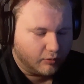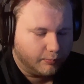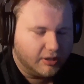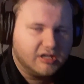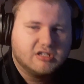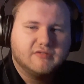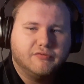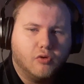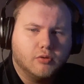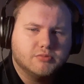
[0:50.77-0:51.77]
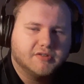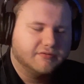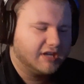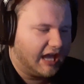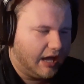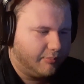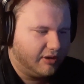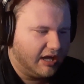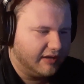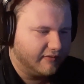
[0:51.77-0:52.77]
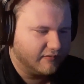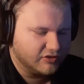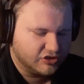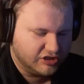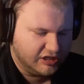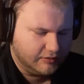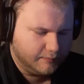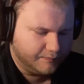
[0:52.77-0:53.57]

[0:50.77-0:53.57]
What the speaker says: biggest forms of cap I have ever seen.